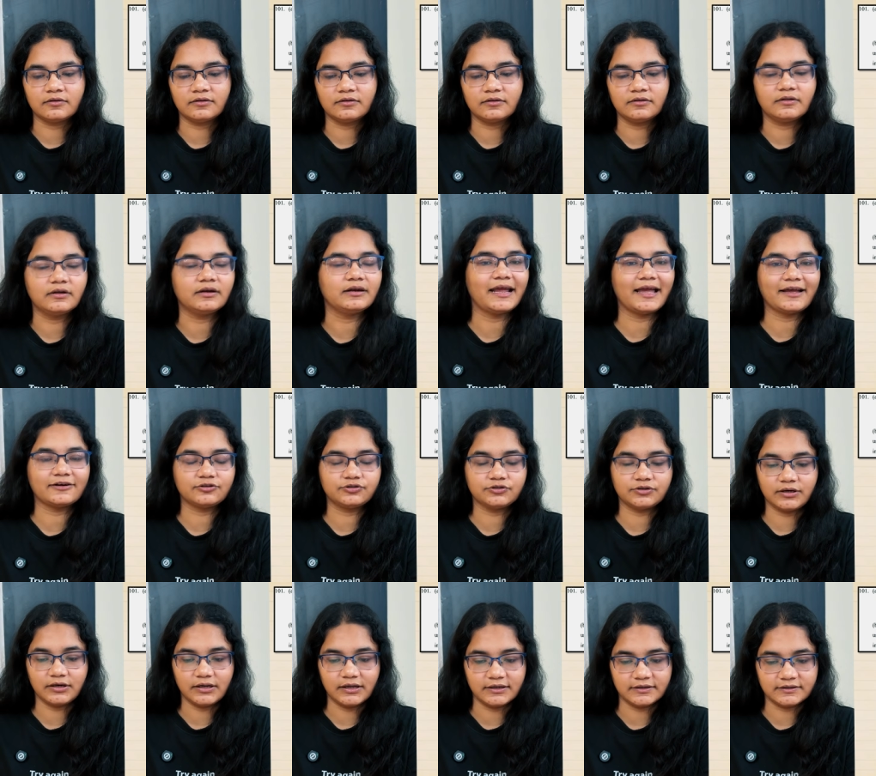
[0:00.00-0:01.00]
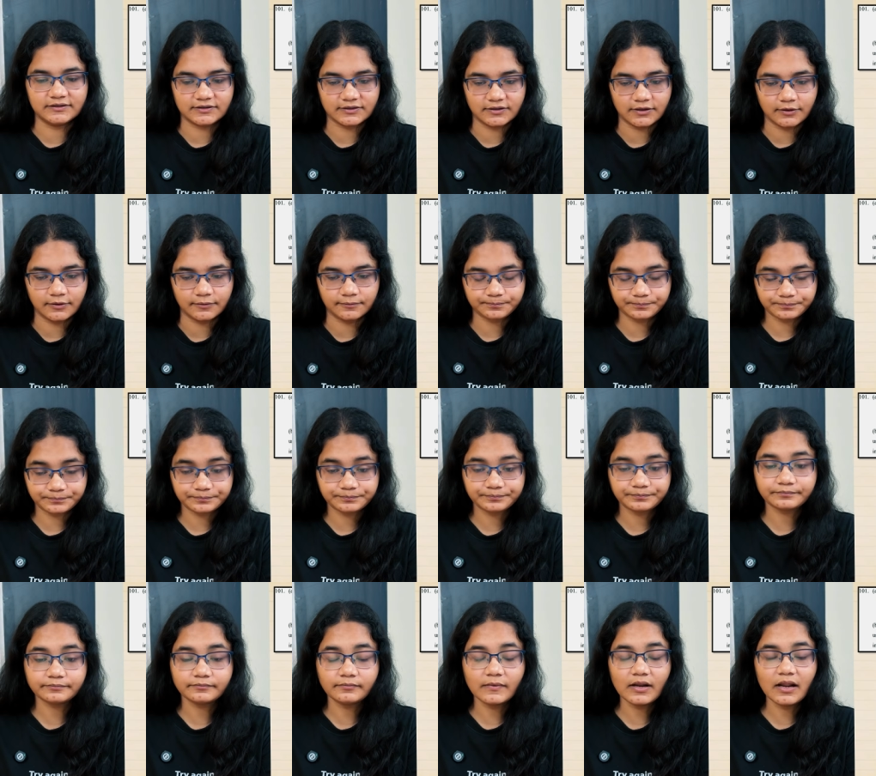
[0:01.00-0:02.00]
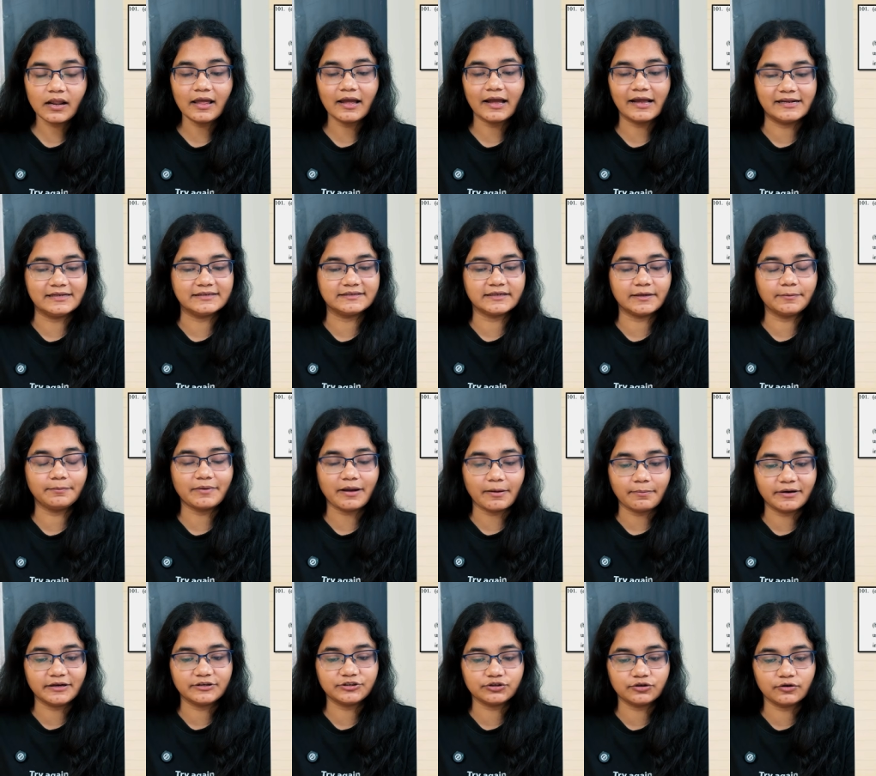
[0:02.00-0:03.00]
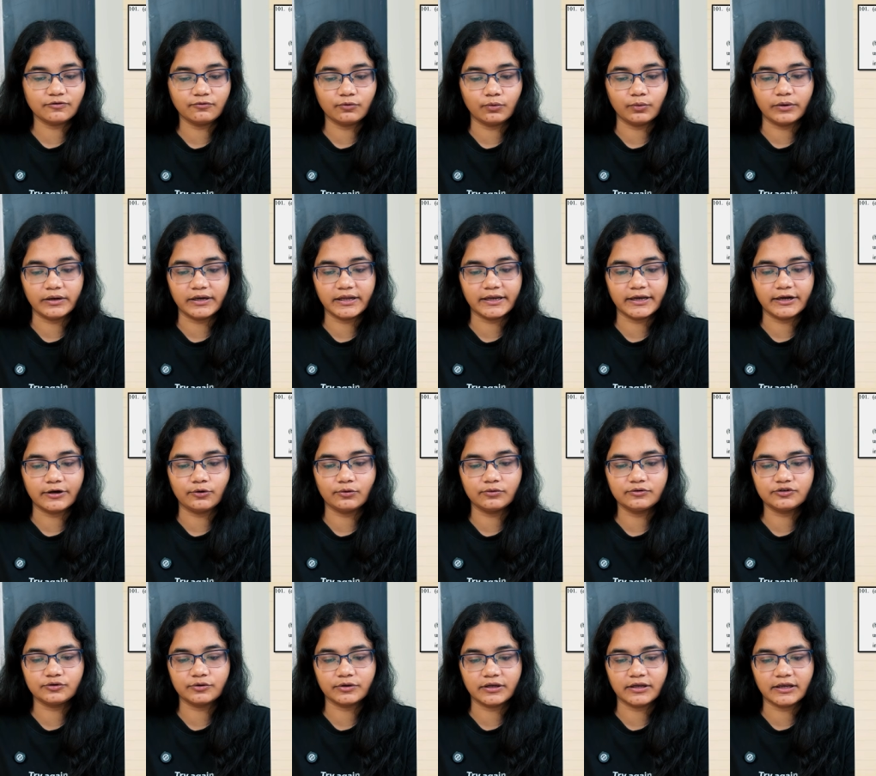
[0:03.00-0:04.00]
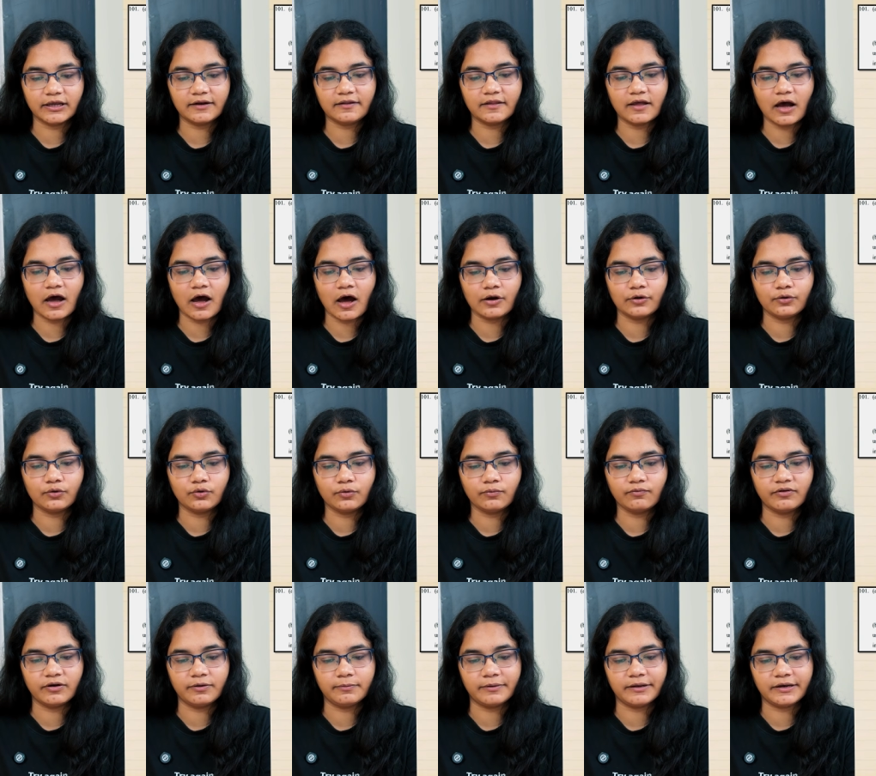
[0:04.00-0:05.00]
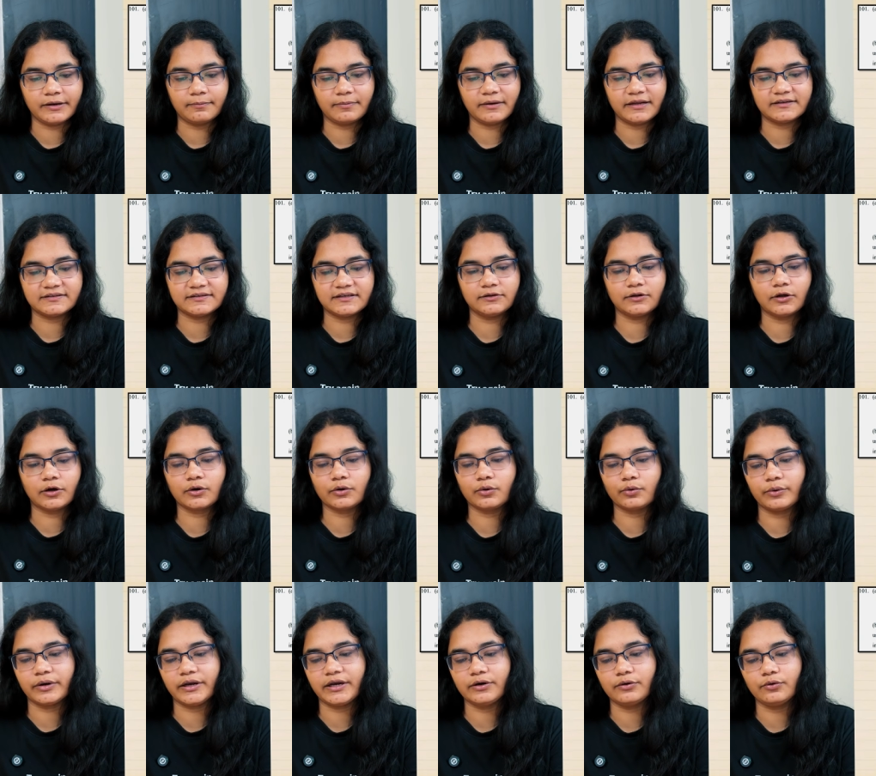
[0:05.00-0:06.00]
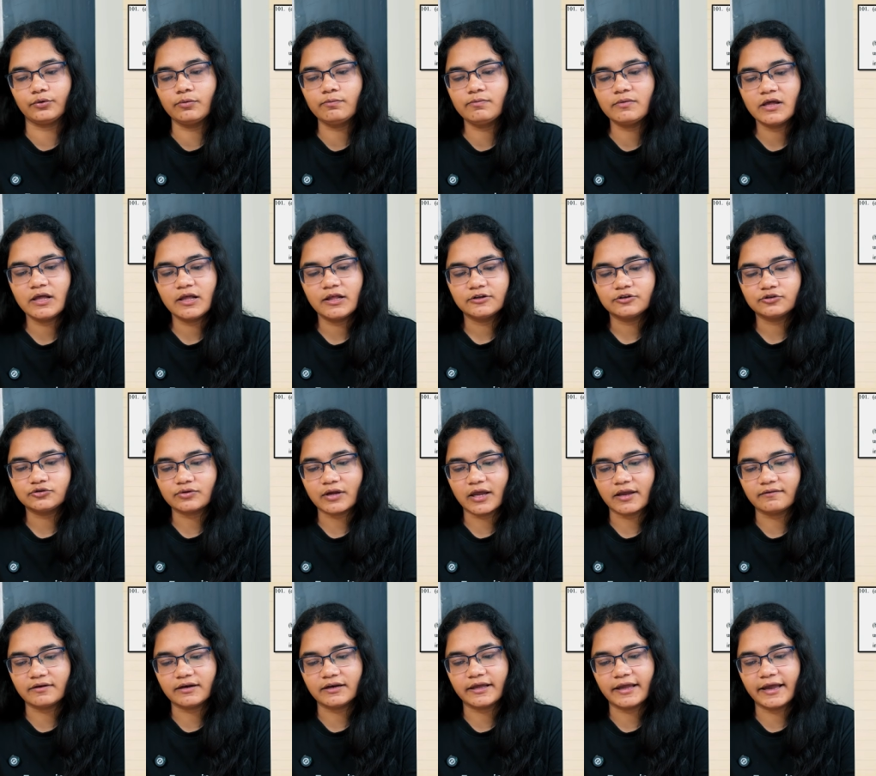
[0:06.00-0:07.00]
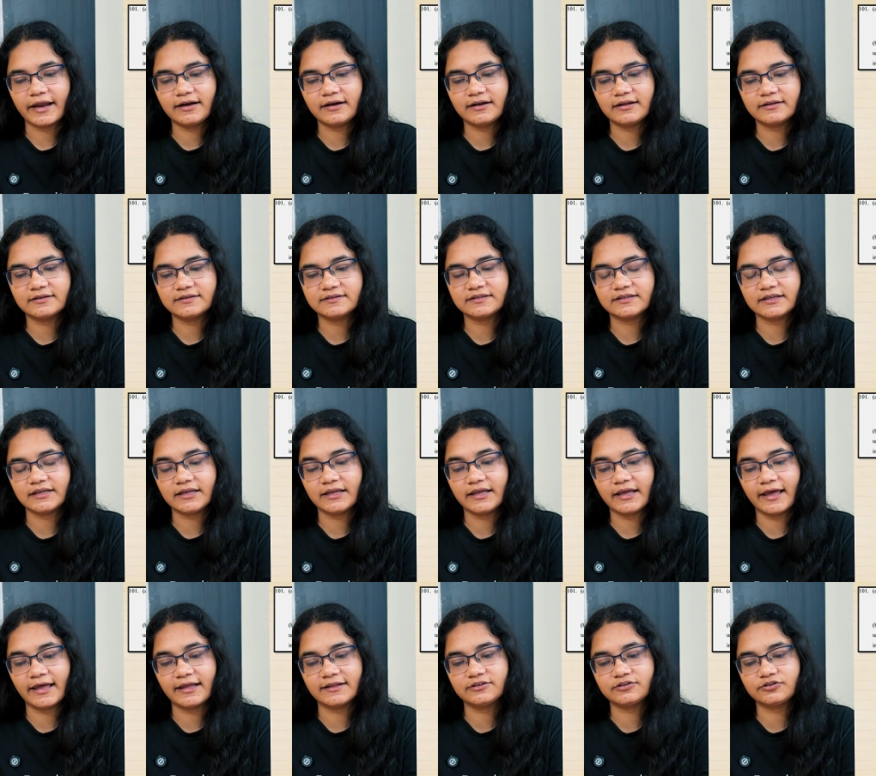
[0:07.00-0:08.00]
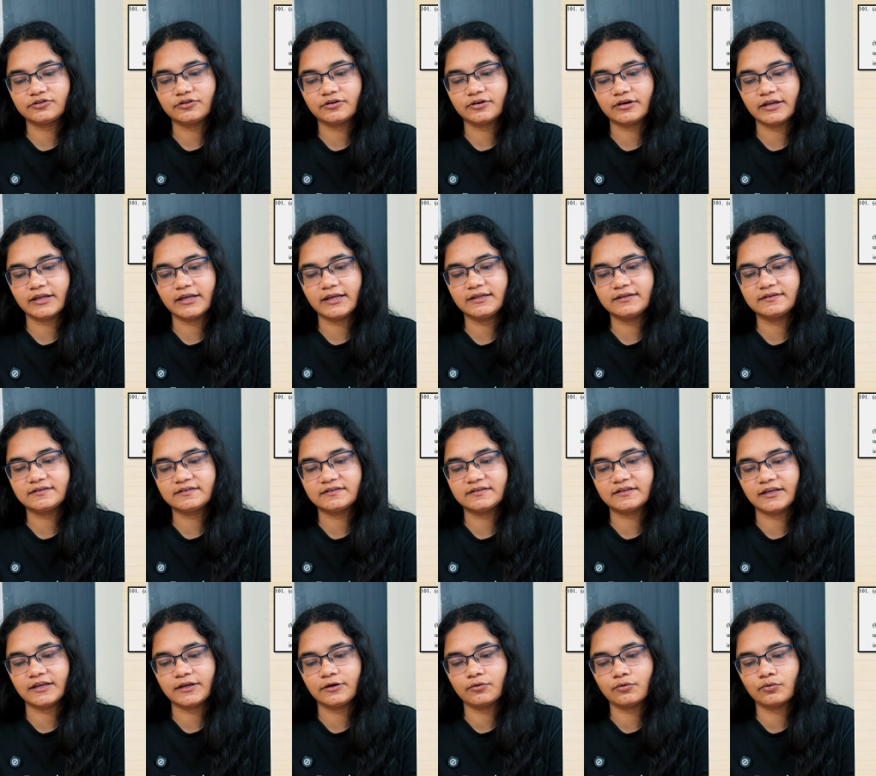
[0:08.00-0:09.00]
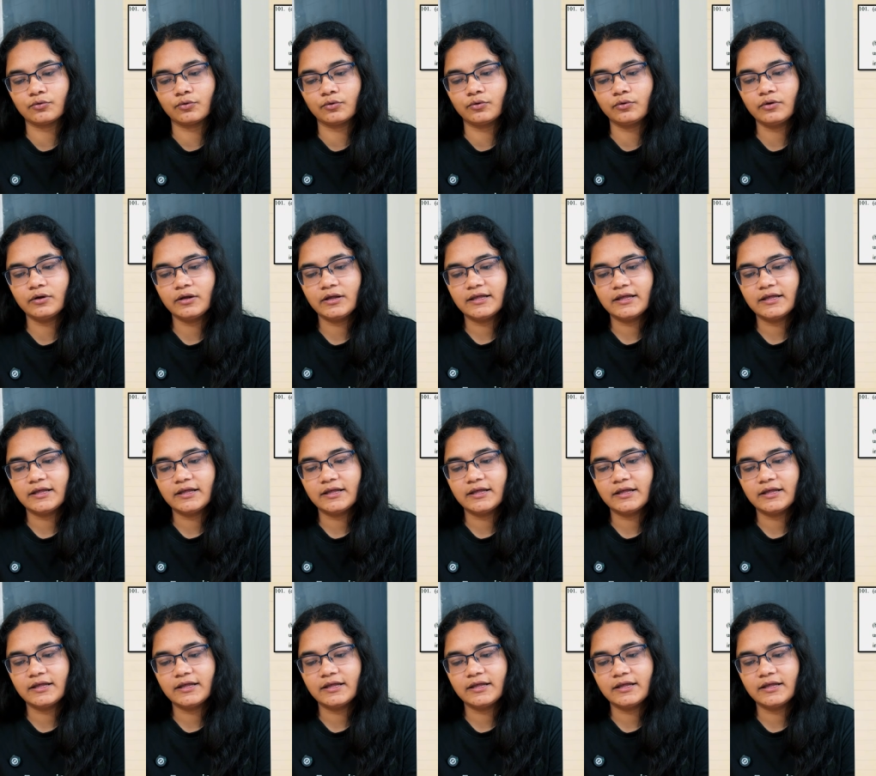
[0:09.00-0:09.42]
the reaction is I'll say preparation of only ketone. So here the R group will be replacing the chlorine group. So I will get CH3CO